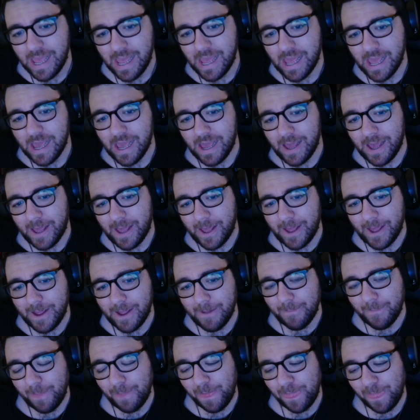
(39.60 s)

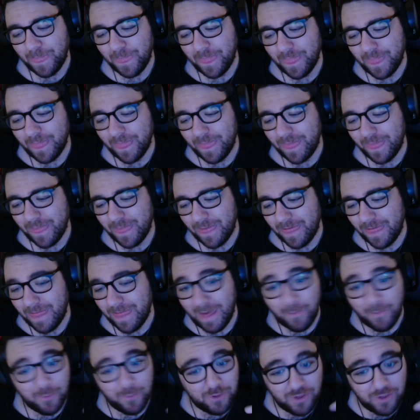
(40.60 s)

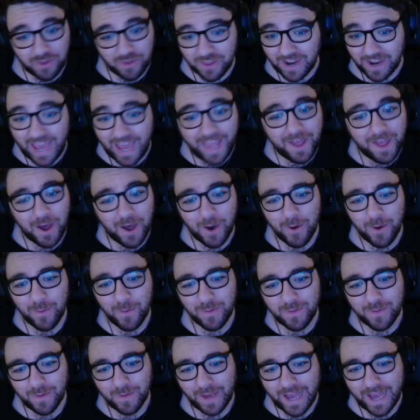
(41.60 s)
There was just an echo.
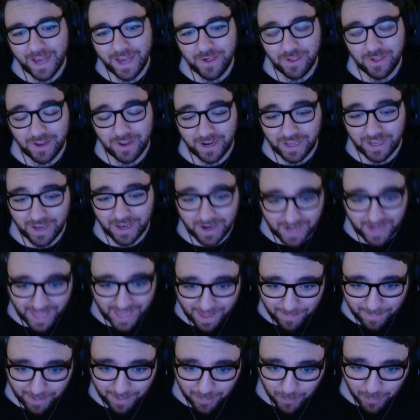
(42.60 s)
So occasionally you'd
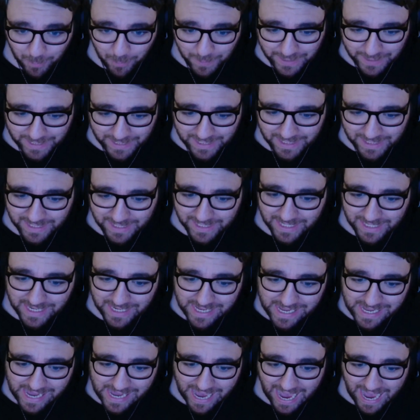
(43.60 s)
hear me talking.
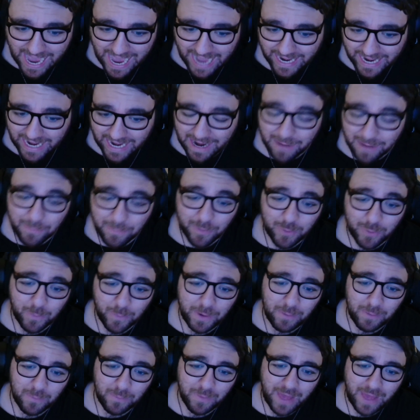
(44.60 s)
And then in
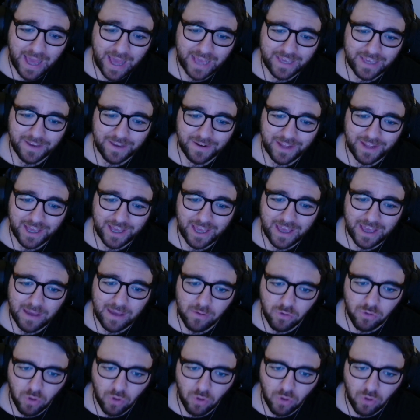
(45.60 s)
between all that, you'd hear,